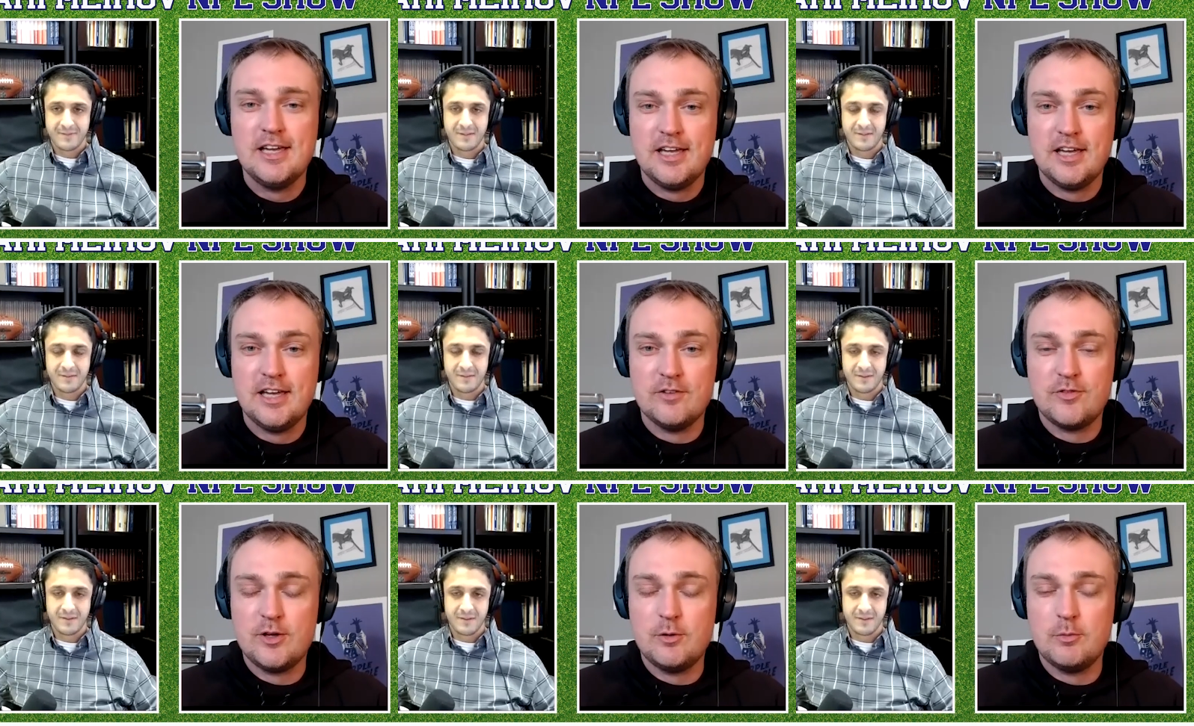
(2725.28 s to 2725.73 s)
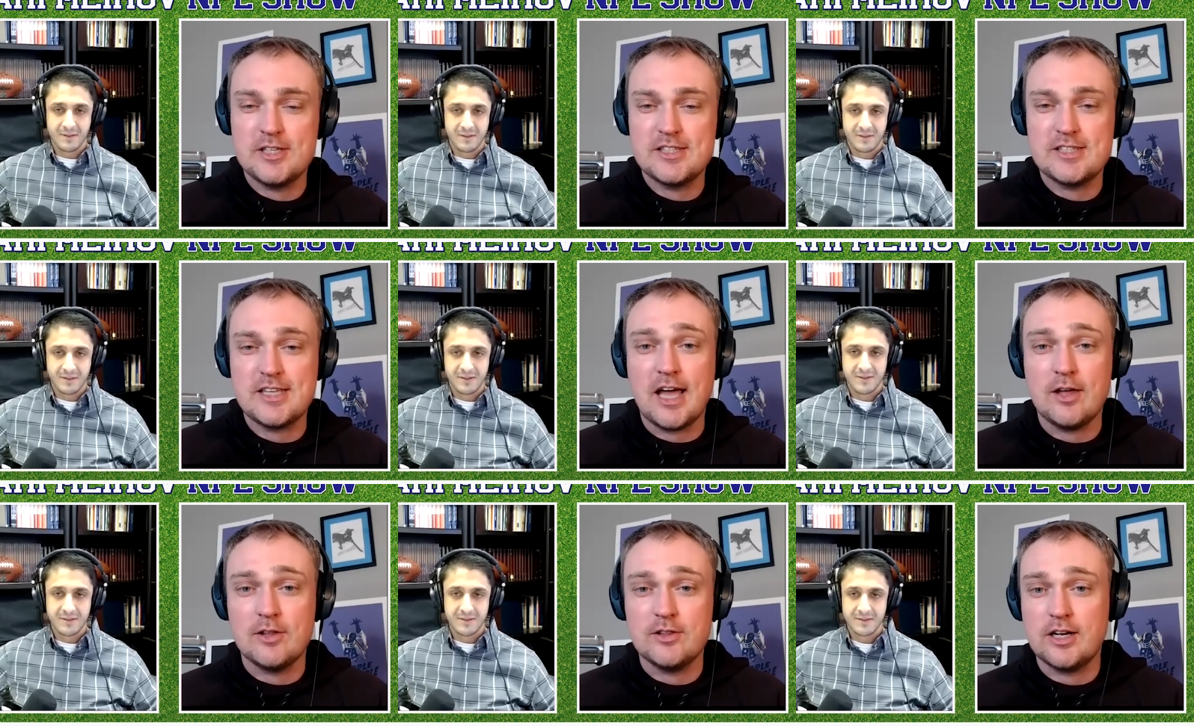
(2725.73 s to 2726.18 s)
Speaker 1: if he went
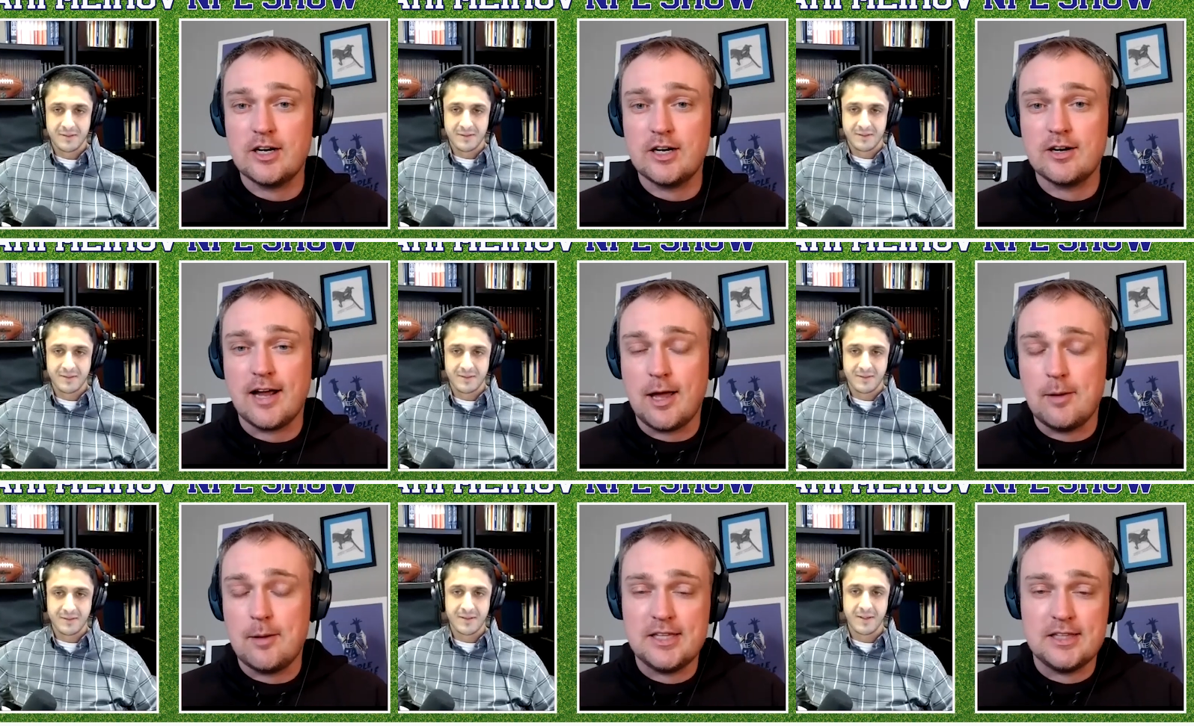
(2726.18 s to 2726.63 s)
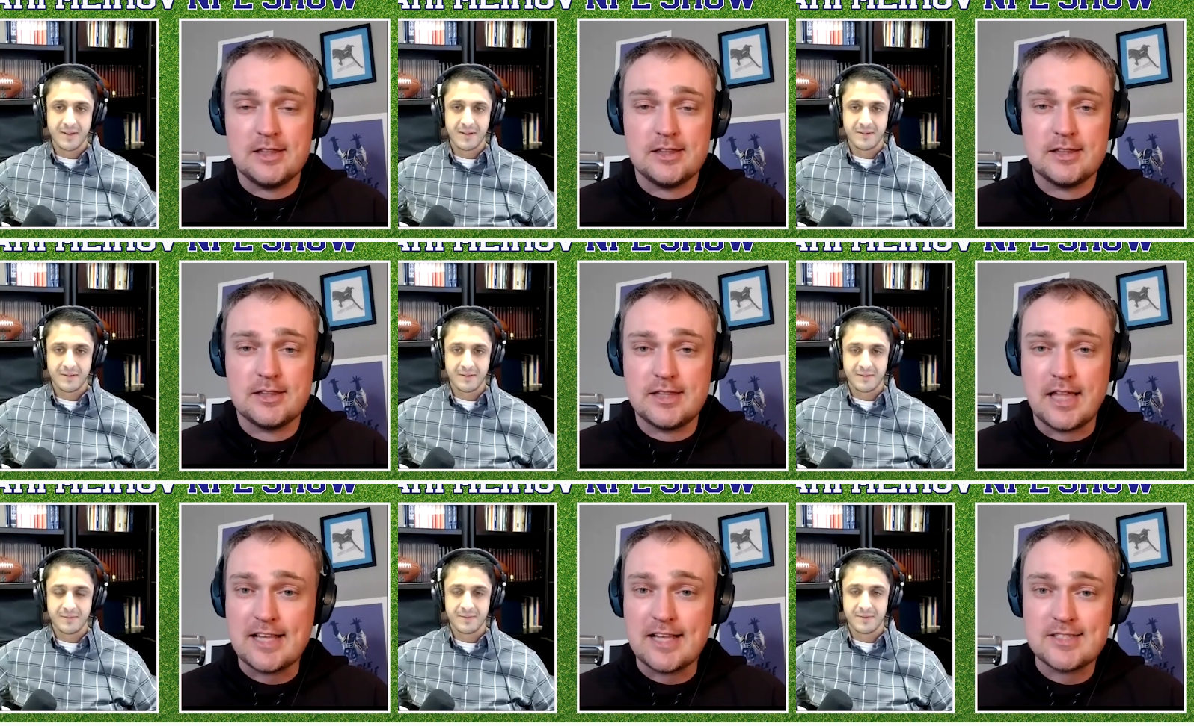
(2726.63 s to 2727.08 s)
down there. I
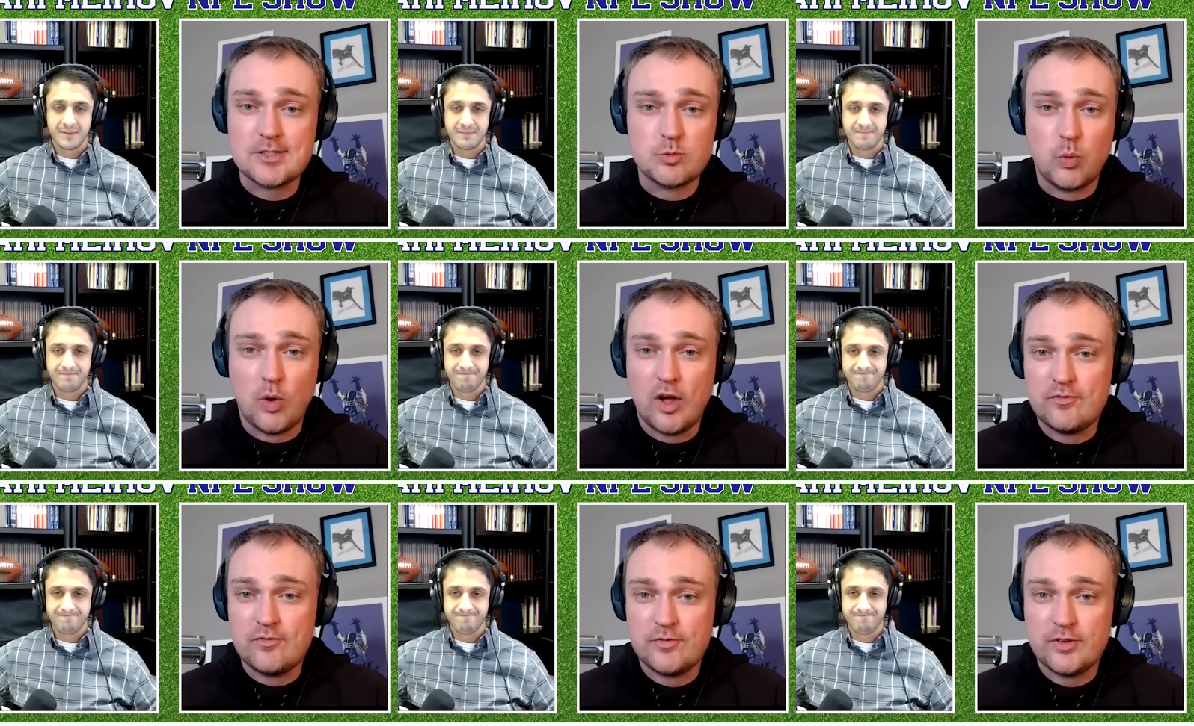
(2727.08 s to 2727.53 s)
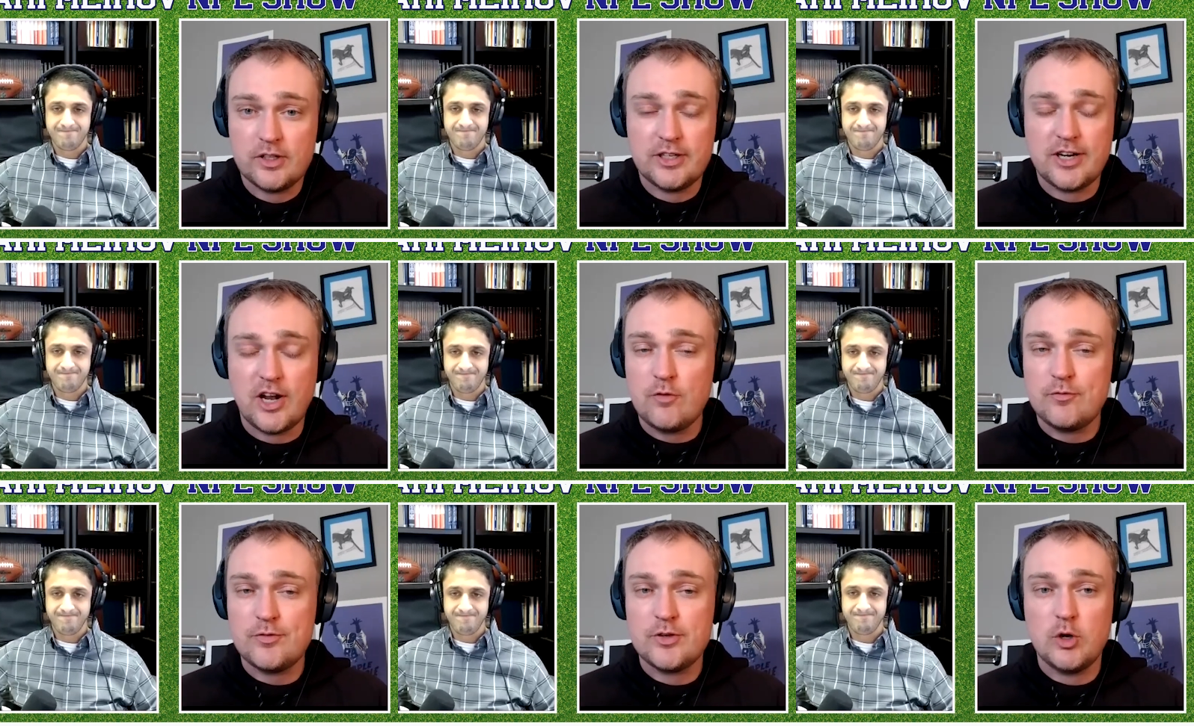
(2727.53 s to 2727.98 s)
mean, that's what
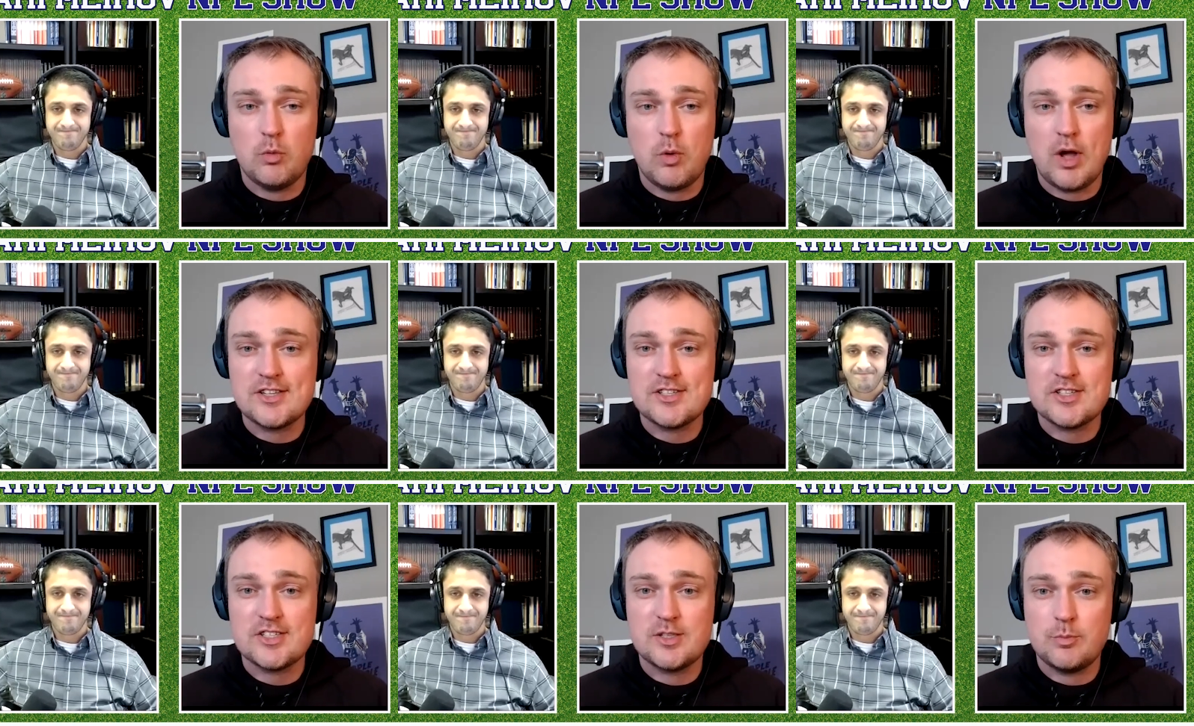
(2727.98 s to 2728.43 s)
Philadelphia wants